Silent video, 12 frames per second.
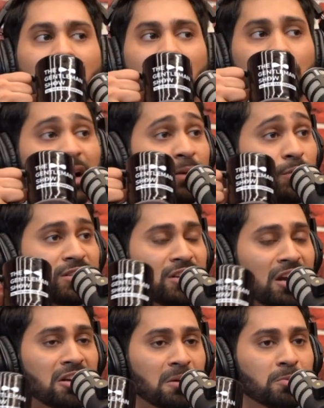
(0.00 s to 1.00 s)
Mine was
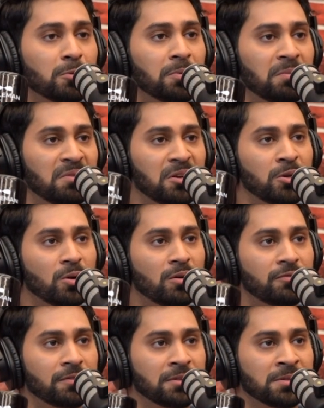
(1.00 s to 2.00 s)
stand up to people in your
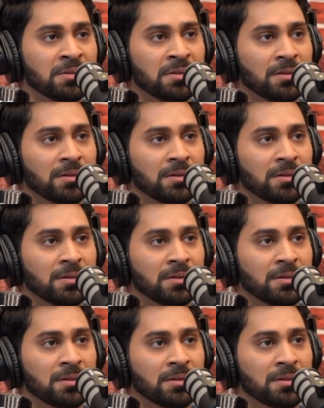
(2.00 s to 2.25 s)
office.